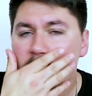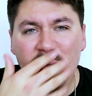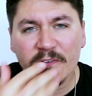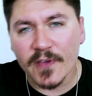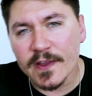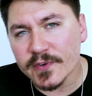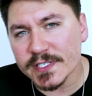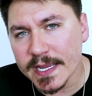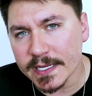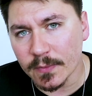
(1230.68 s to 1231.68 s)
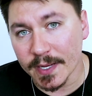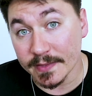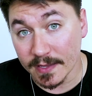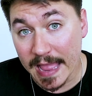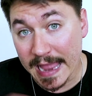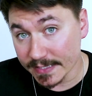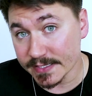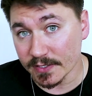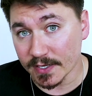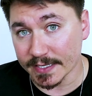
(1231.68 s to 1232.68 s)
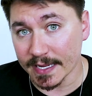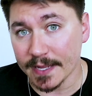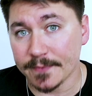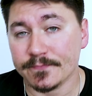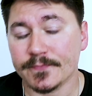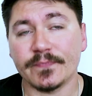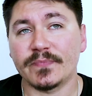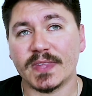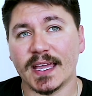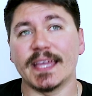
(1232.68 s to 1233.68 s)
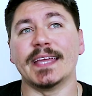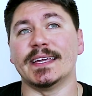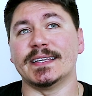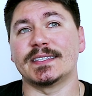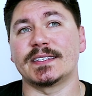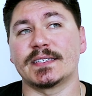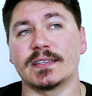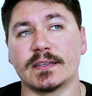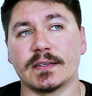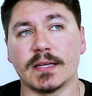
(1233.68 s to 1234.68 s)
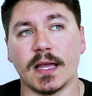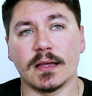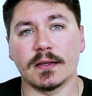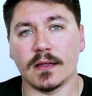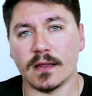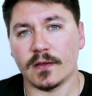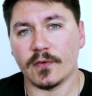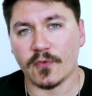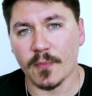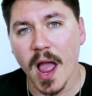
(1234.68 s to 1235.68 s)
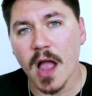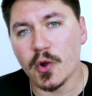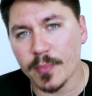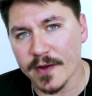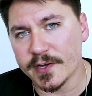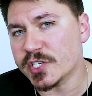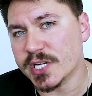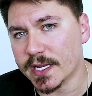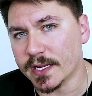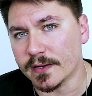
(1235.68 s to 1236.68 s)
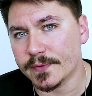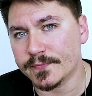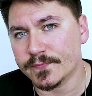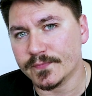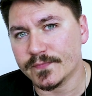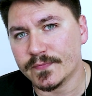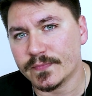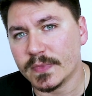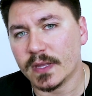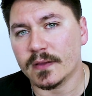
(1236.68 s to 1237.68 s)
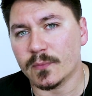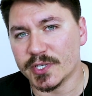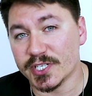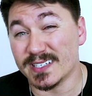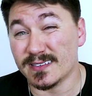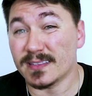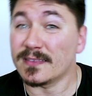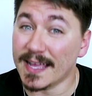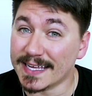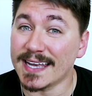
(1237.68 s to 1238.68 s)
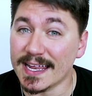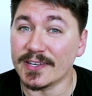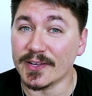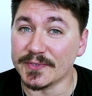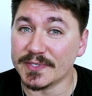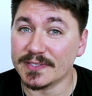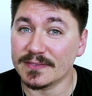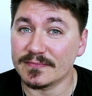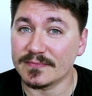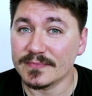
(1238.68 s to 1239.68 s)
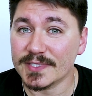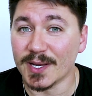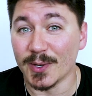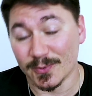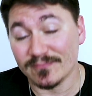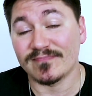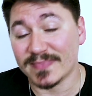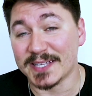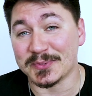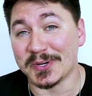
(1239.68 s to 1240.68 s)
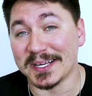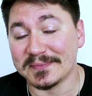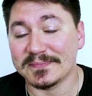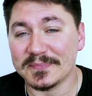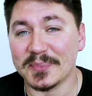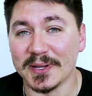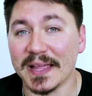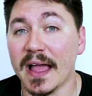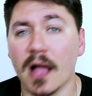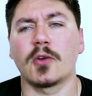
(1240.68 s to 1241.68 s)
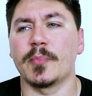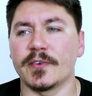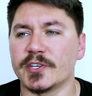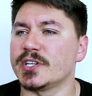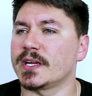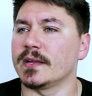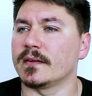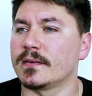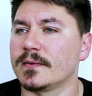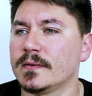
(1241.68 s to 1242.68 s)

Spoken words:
My favourite takeaway that Alice and I get is from Huckleberry Chicken, which is like Nando's. So that's why. But yeah, Huckleberry Chicken.